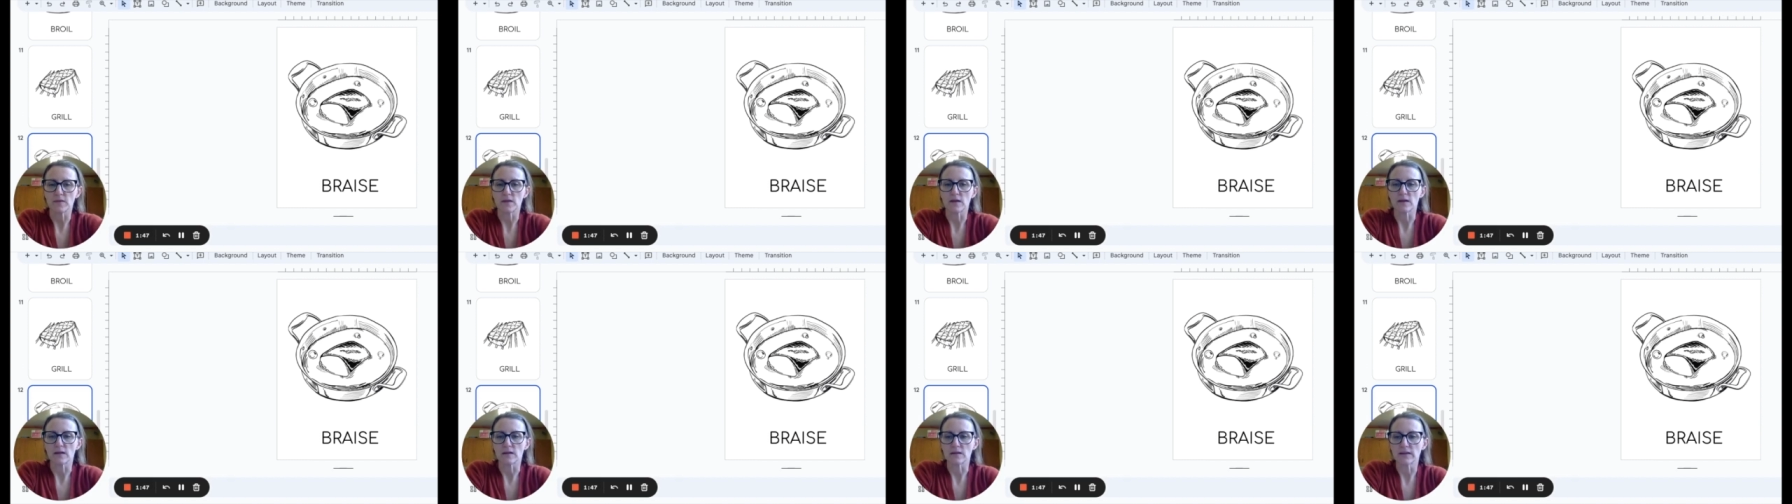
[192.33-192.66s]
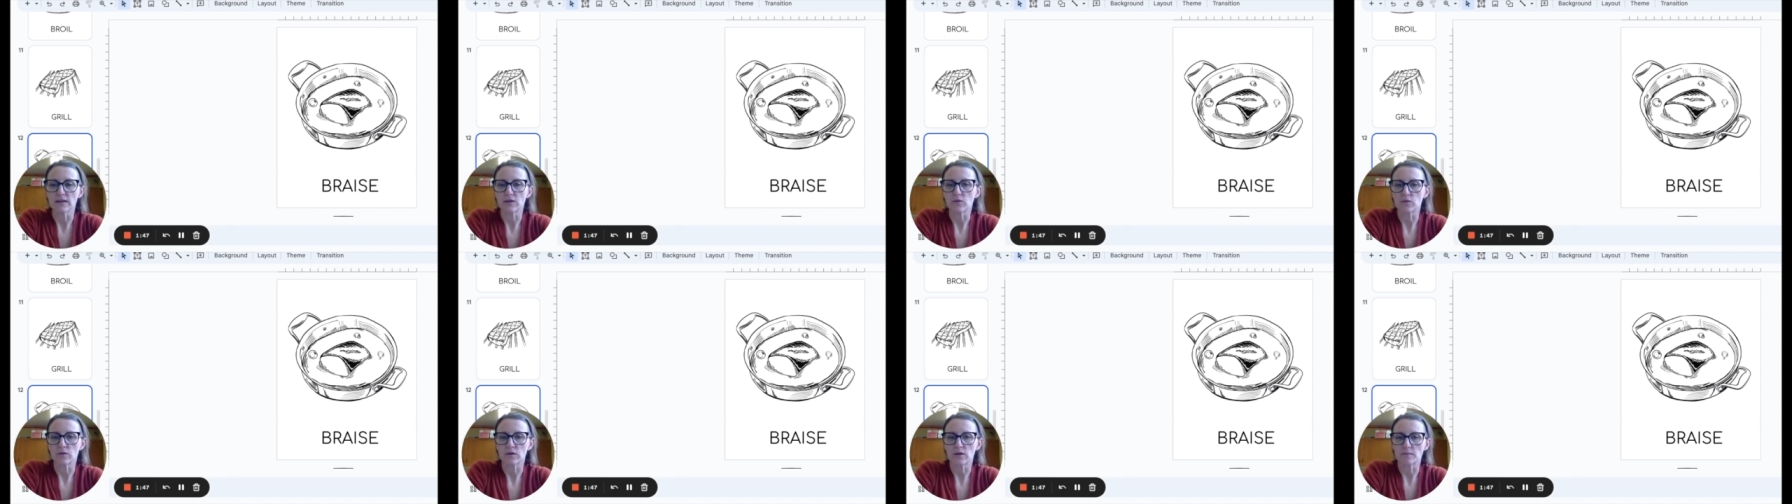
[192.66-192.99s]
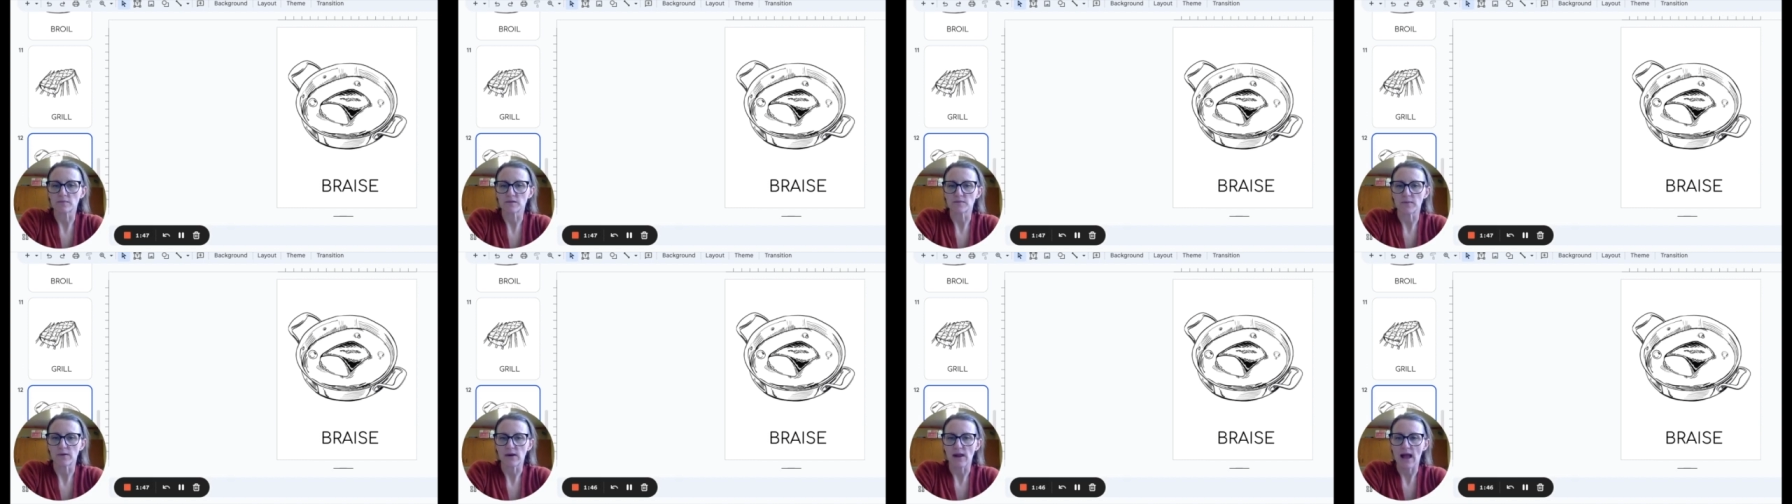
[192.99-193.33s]
the, liquid
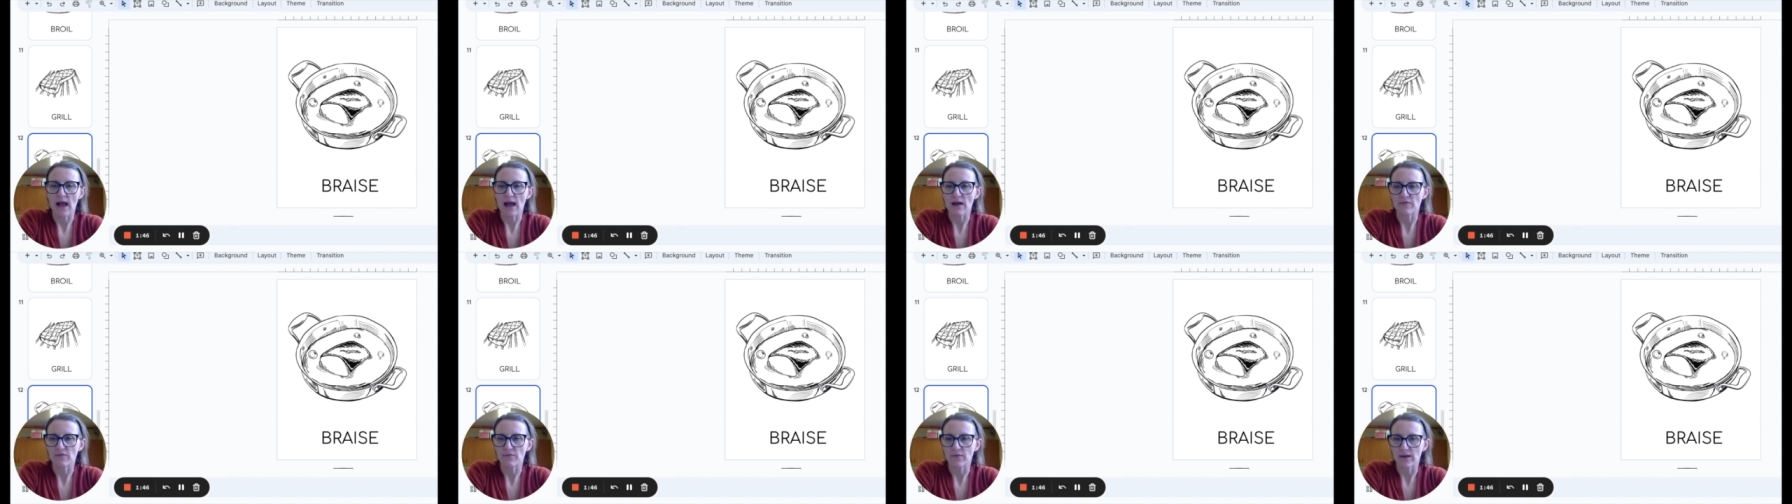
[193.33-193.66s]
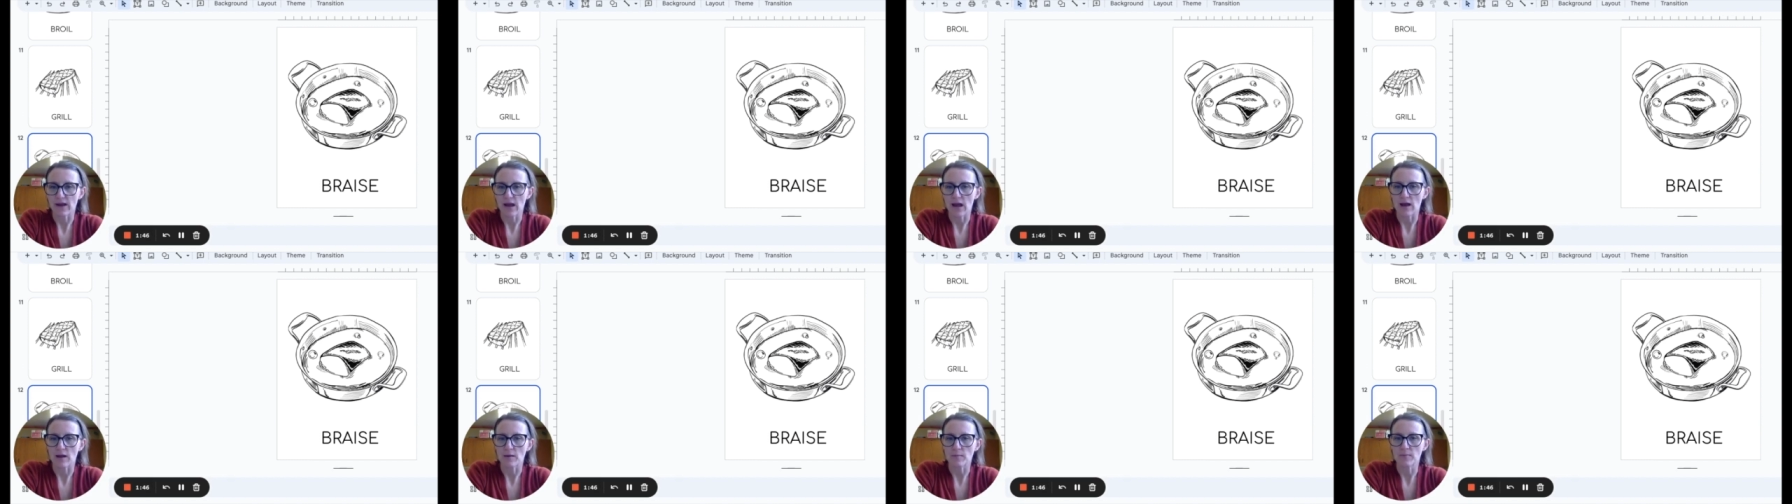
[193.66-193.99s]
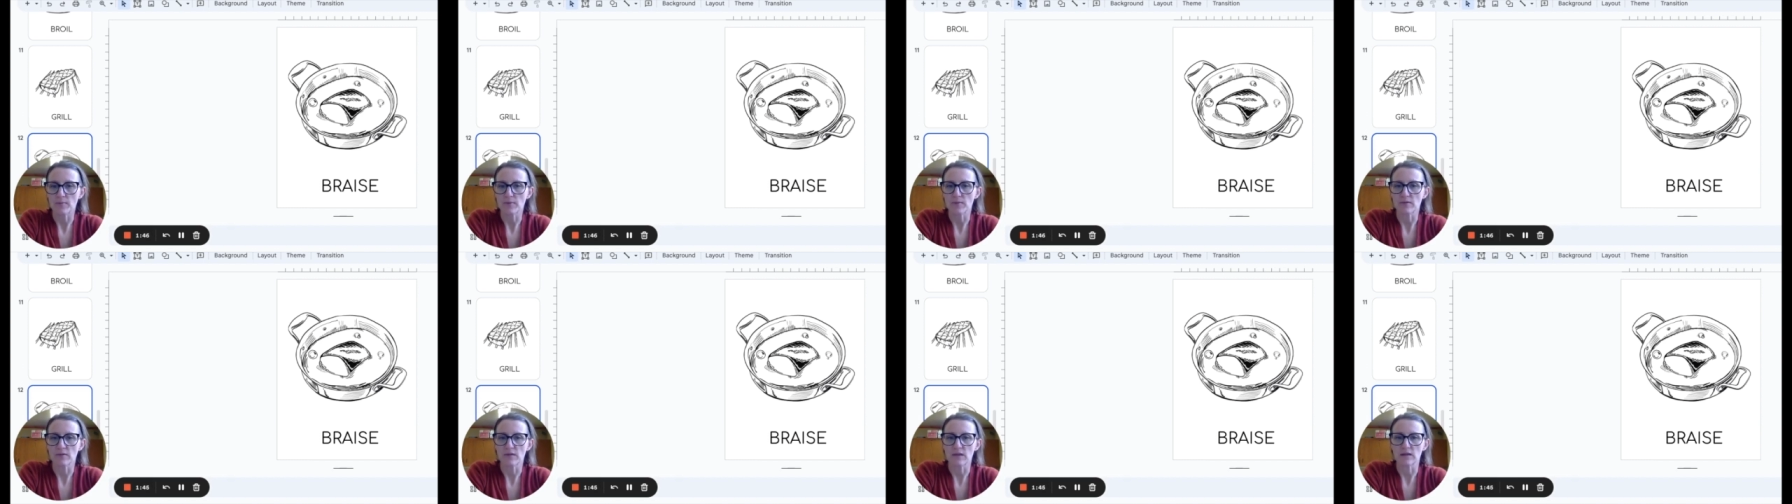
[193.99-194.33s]
comes about halfway
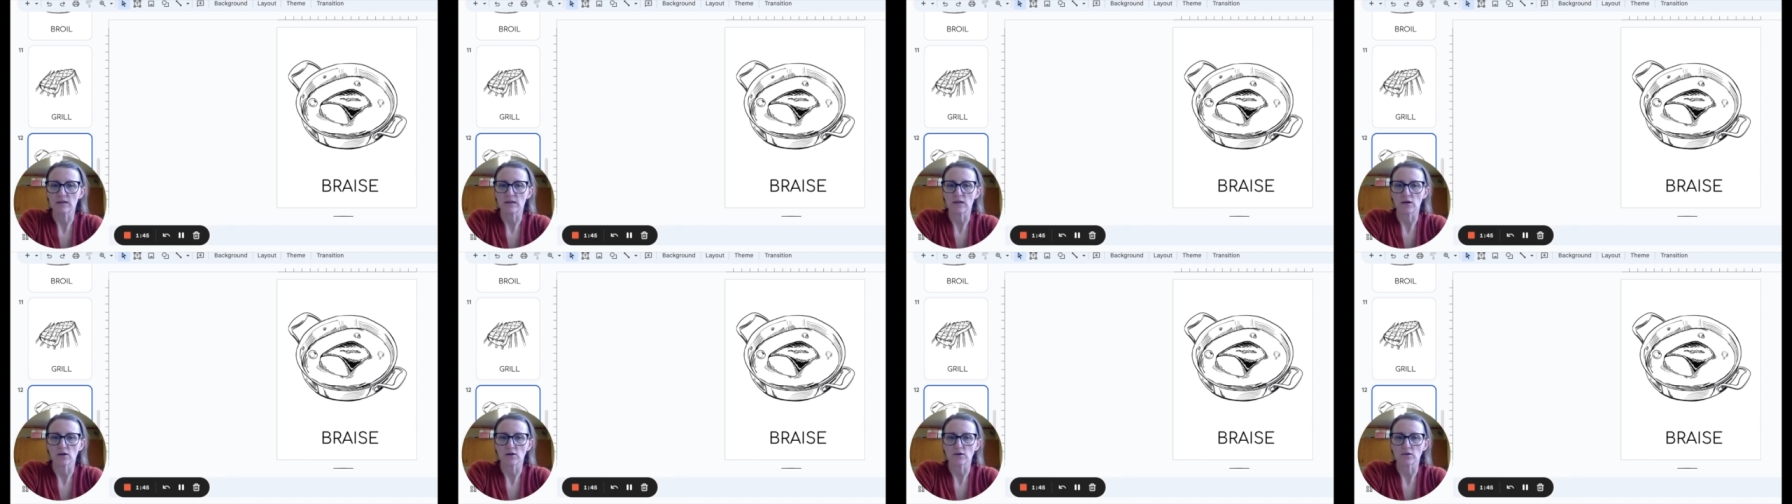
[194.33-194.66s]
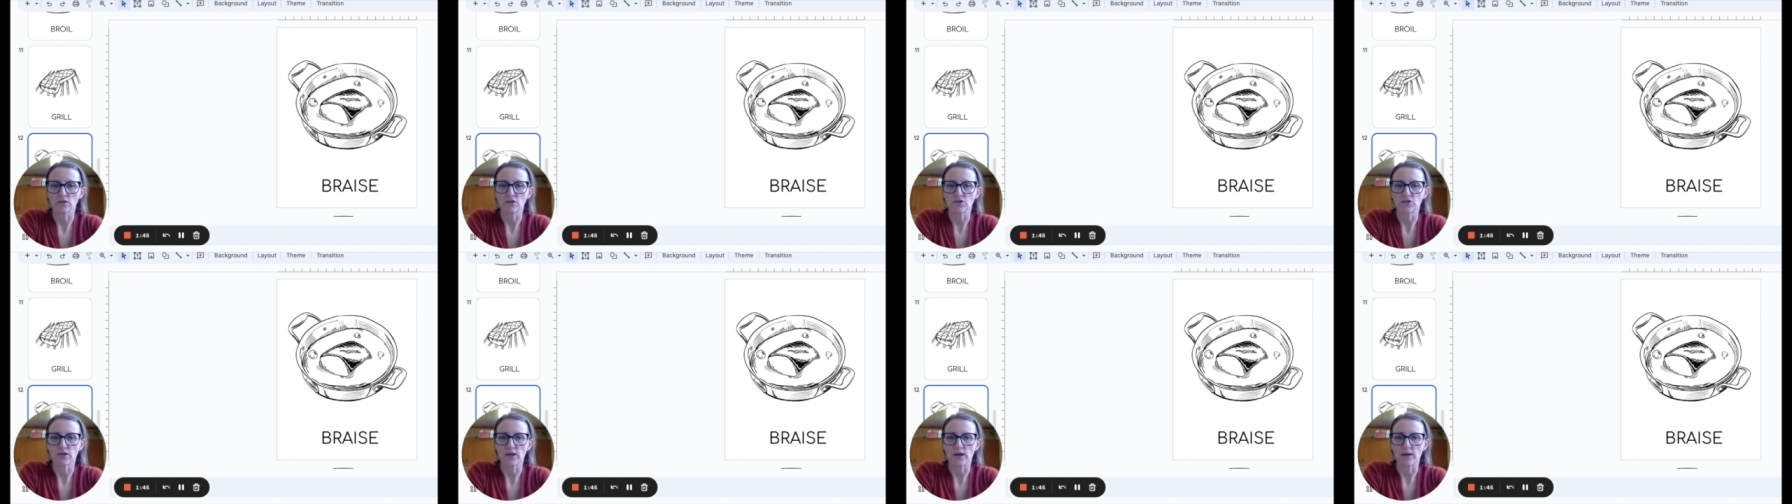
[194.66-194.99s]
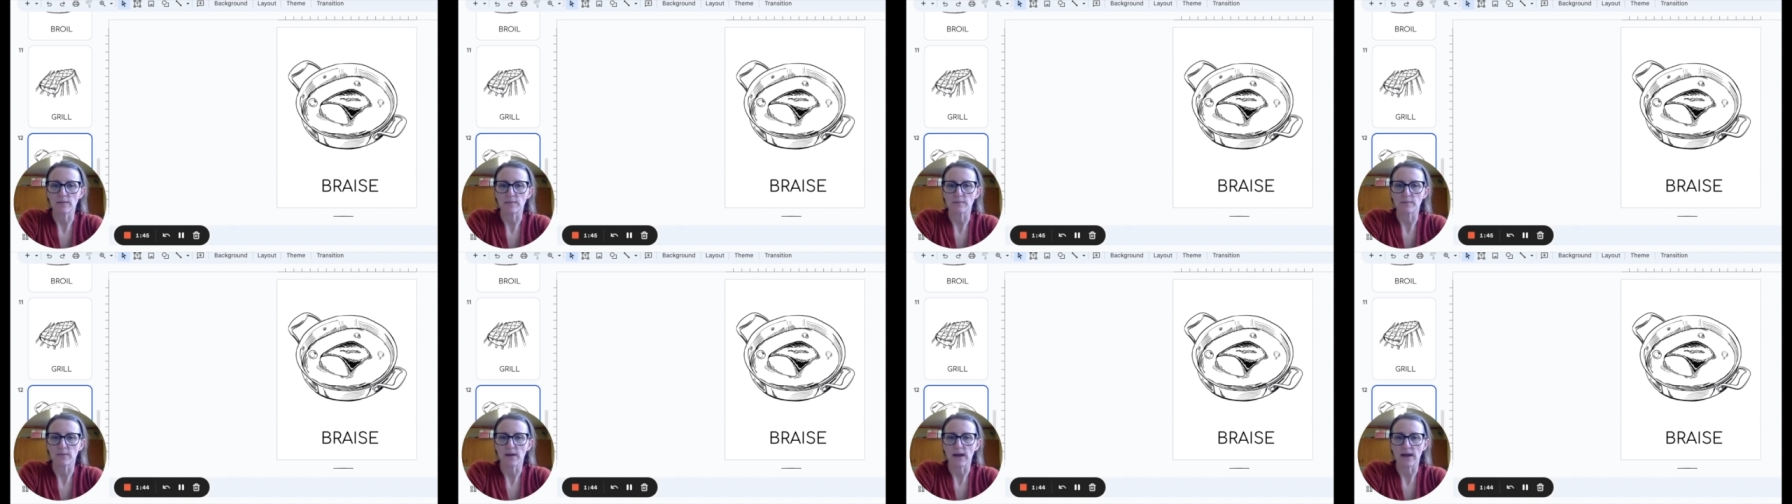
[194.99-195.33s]
up the large
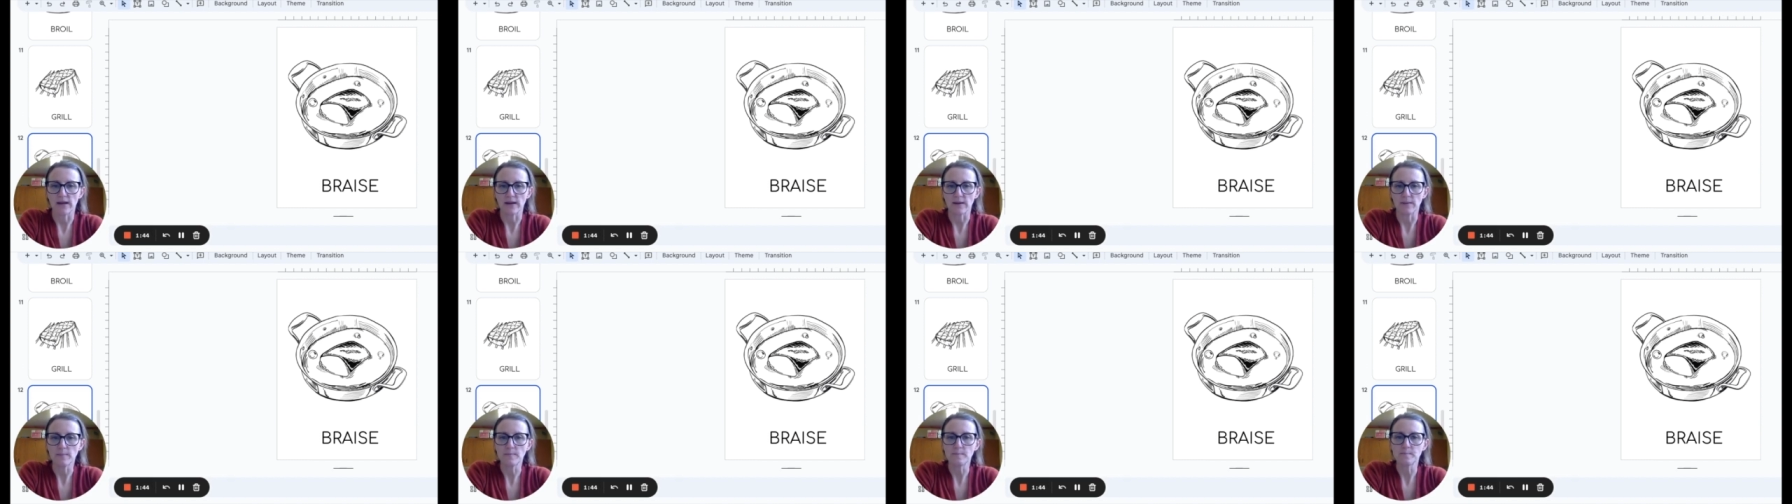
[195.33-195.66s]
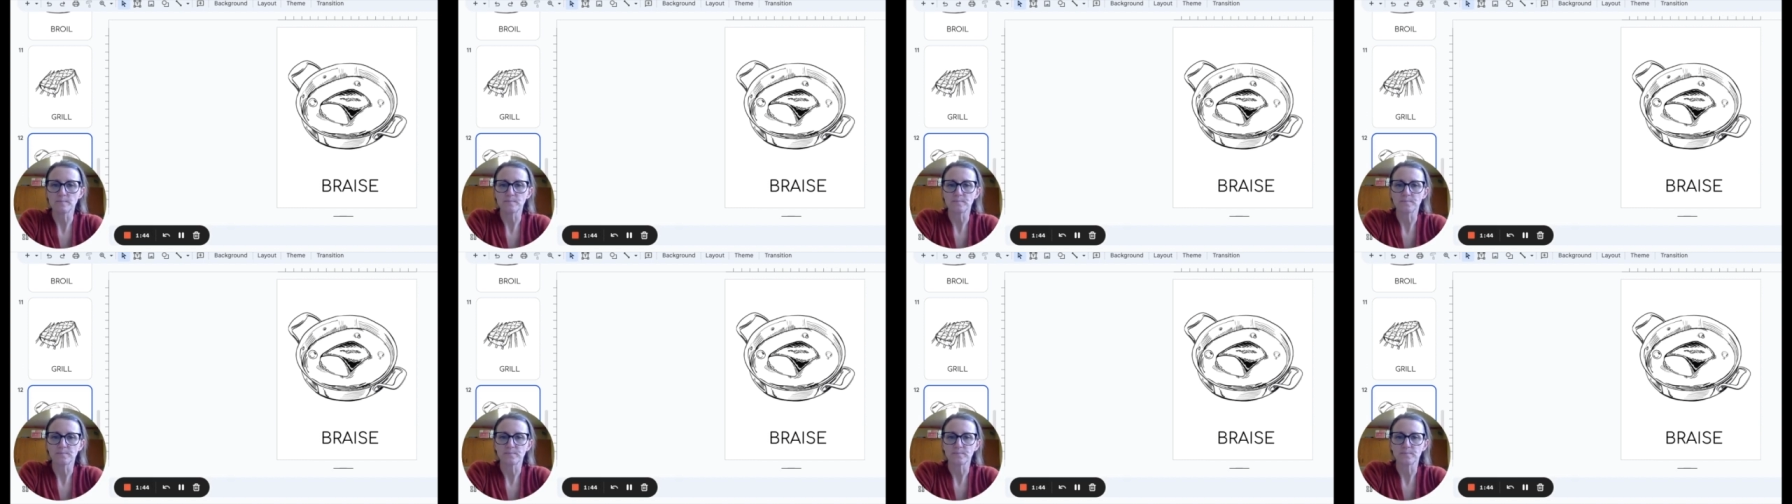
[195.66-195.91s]
um, item